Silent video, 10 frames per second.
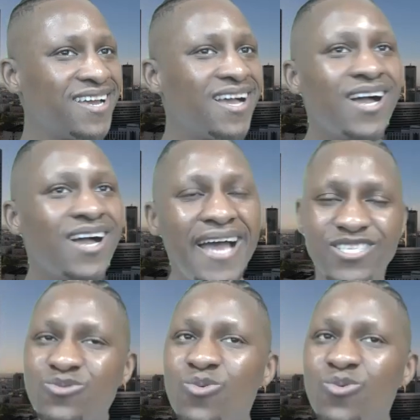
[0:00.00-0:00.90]
as to
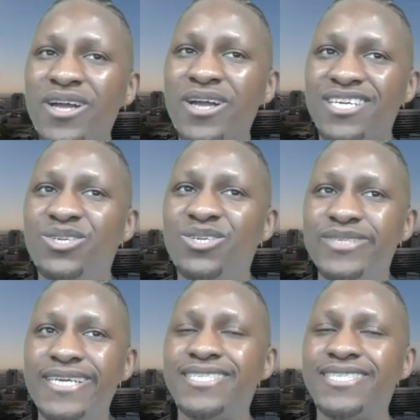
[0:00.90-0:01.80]
what you
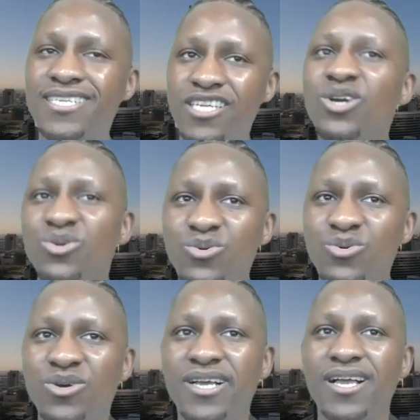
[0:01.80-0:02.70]
need to do,
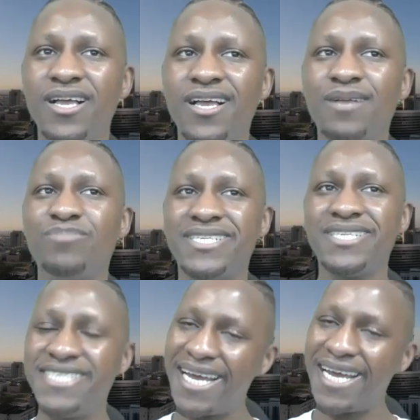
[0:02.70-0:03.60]
but
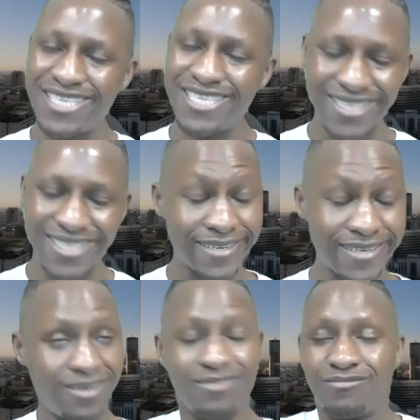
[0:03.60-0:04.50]
yet you're like,
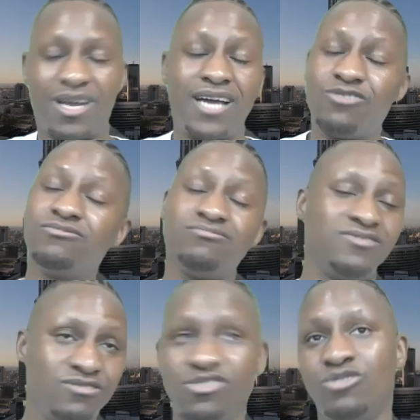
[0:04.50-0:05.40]
oh, I don't,
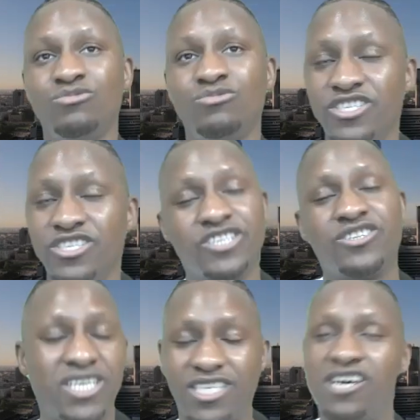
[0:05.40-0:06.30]
she just
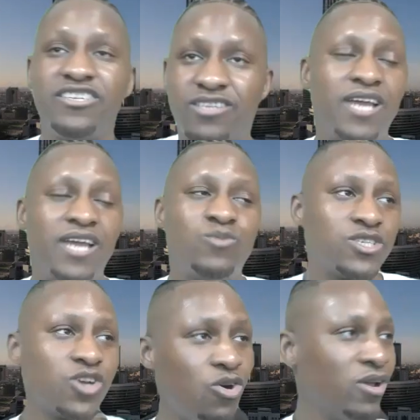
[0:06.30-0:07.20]
doesn't understand what's
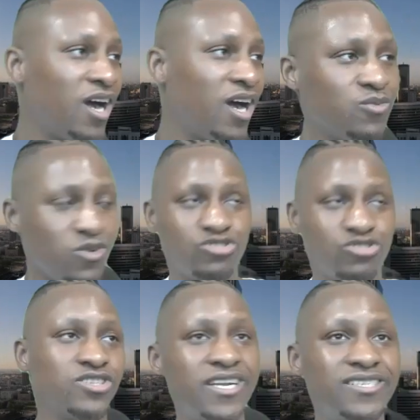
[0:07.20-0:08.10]
going on. We're just
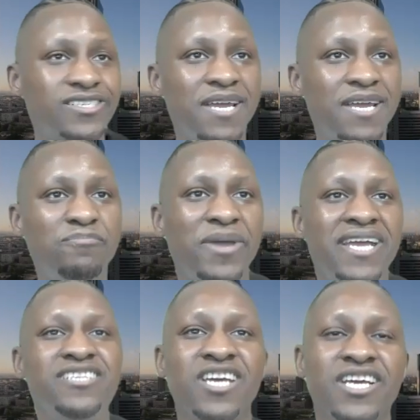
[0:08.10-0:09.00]
not on the same
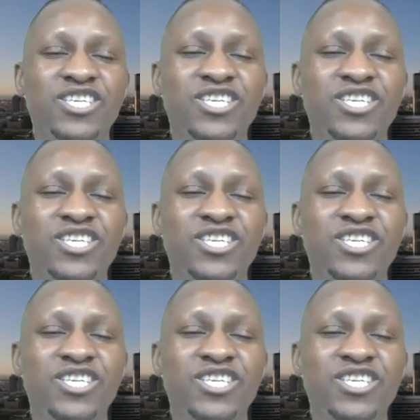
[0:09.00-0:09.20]
page. You're